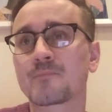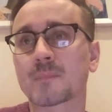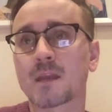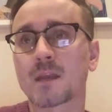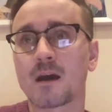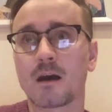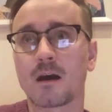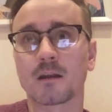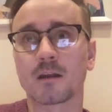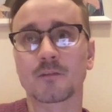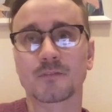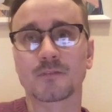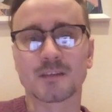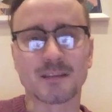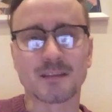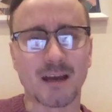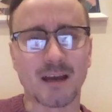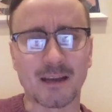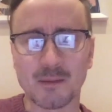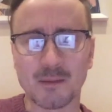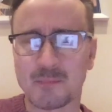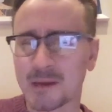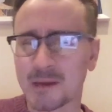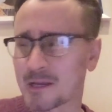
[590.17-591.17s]
Cardiff are
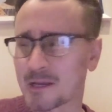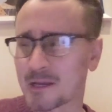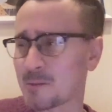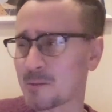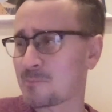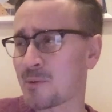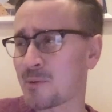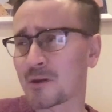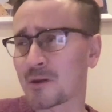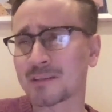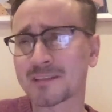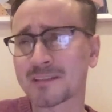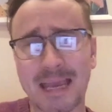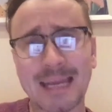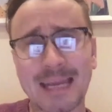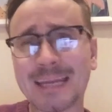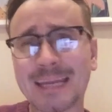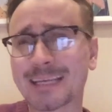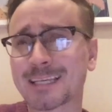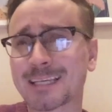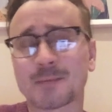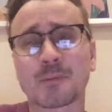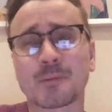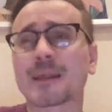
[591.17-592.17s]
starting to pick up points
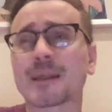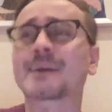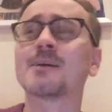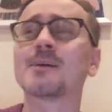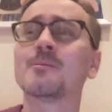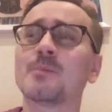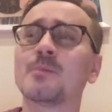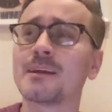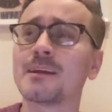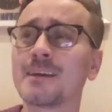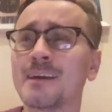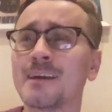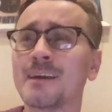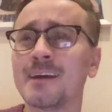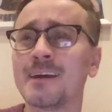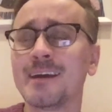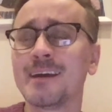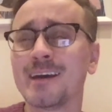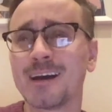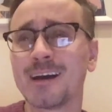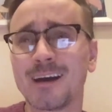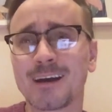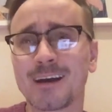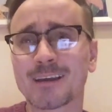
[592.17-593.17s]
inexplicably
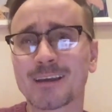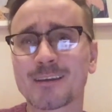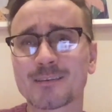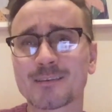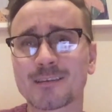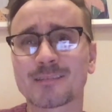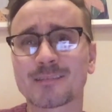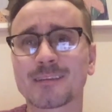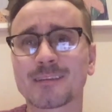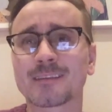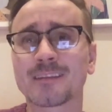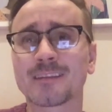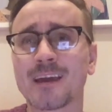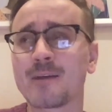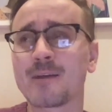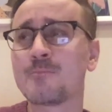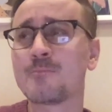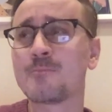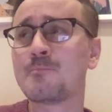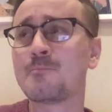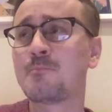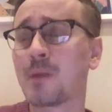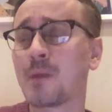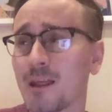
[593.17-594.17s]
because I think
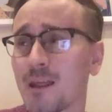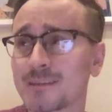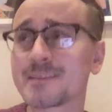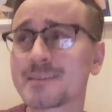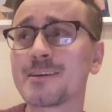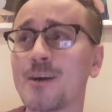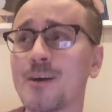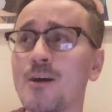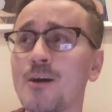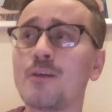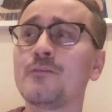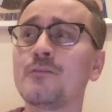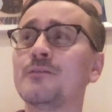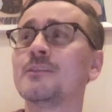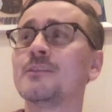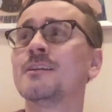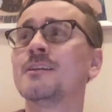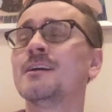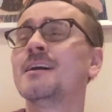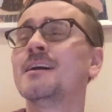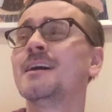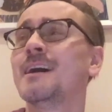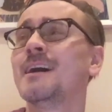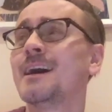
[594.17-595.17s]
they're bloody
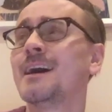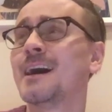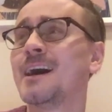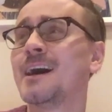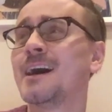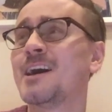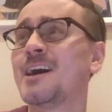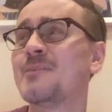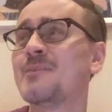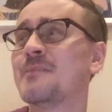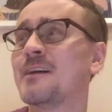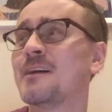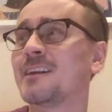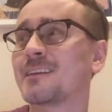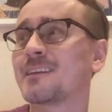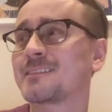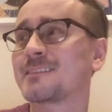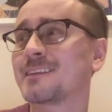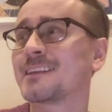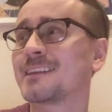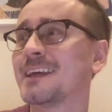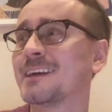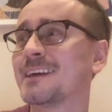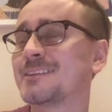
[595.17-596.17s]
awful, and I
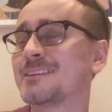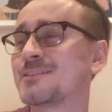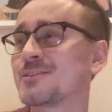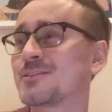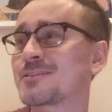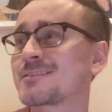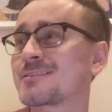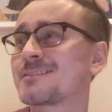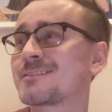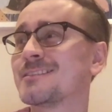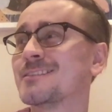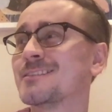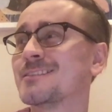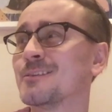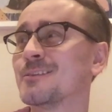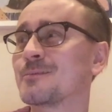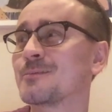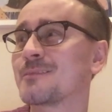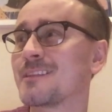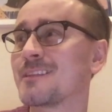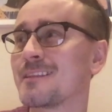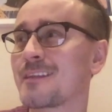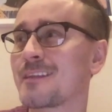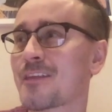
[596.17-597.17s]
think they're just
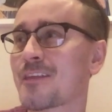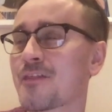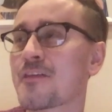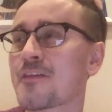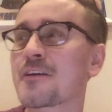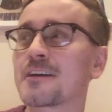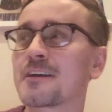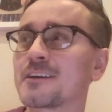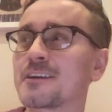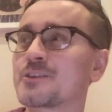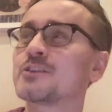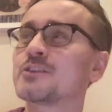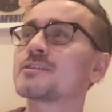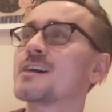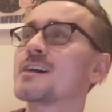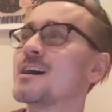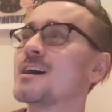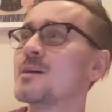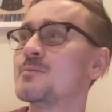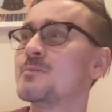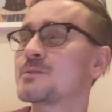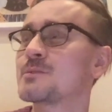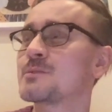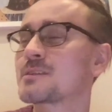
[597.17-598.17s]
thuggish at
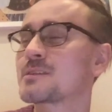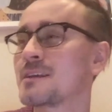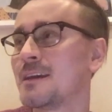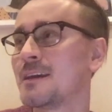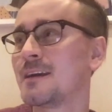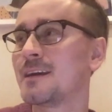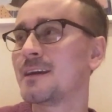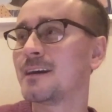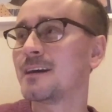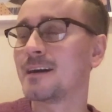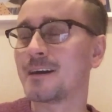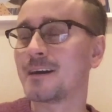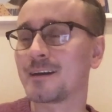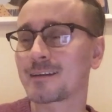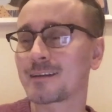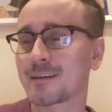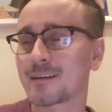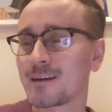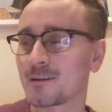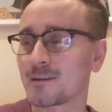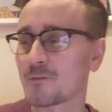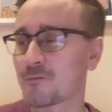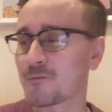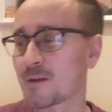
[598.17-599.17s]
times. And
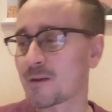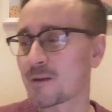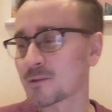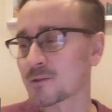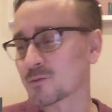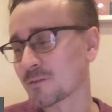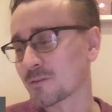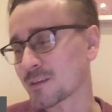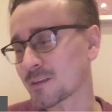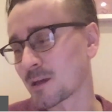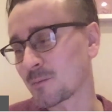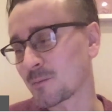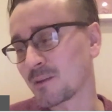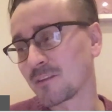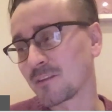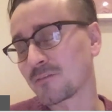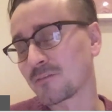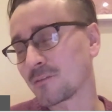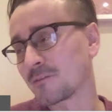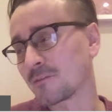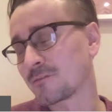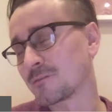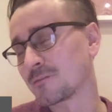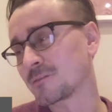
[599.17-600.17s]
Cardiff fans won't thank me
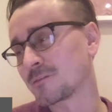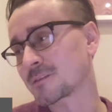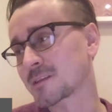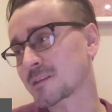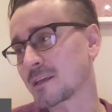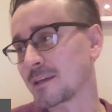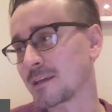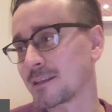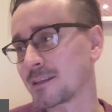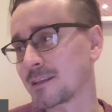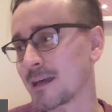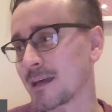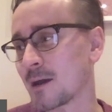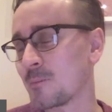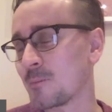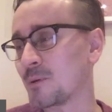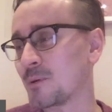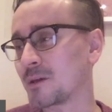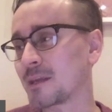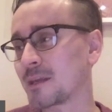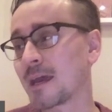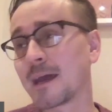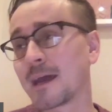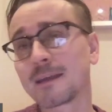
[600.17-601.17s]
for saying that.
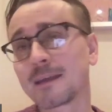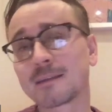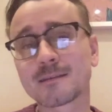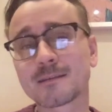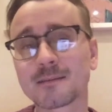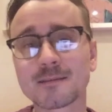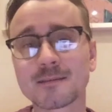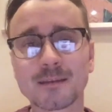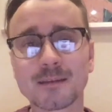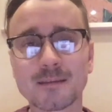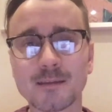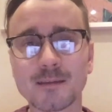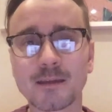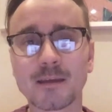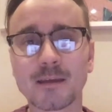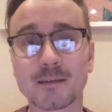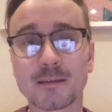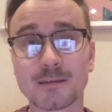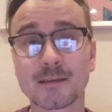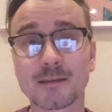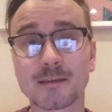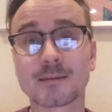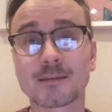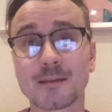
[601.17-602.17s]
But yeah, it's
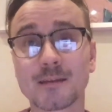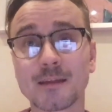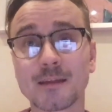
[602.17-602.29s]
an